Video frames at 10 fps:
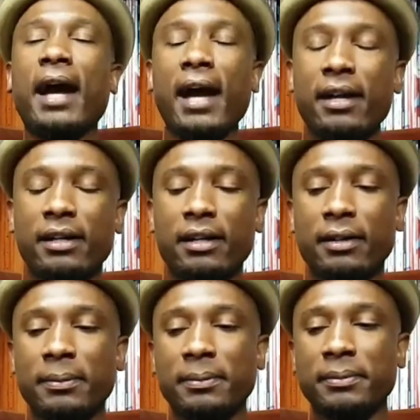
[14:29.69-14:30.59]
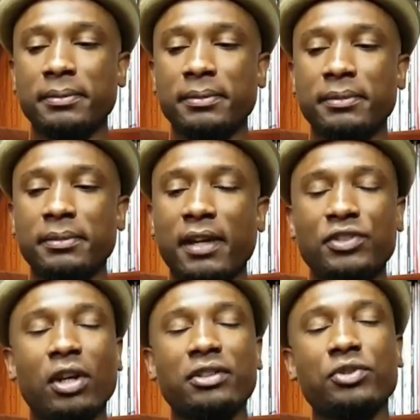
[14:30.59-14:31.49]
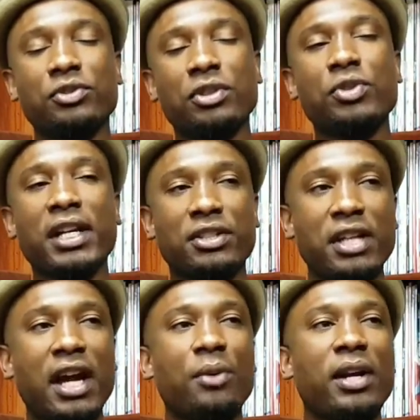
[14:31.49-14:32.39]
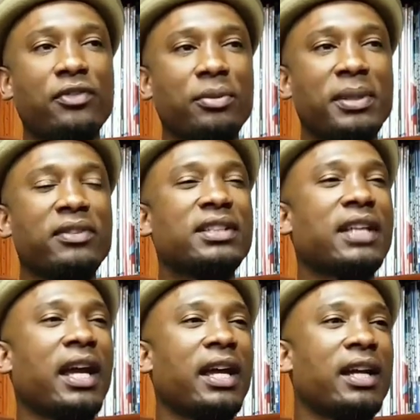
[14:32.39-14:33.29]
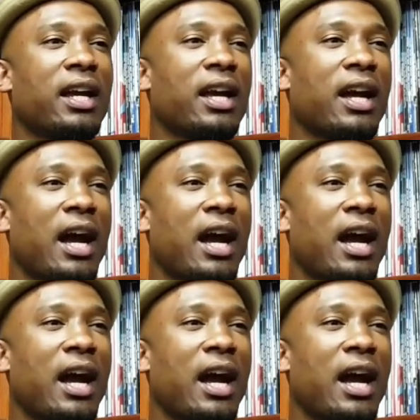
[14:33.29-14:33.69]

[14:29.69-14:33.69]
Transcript: I have started to try to shy away from even saying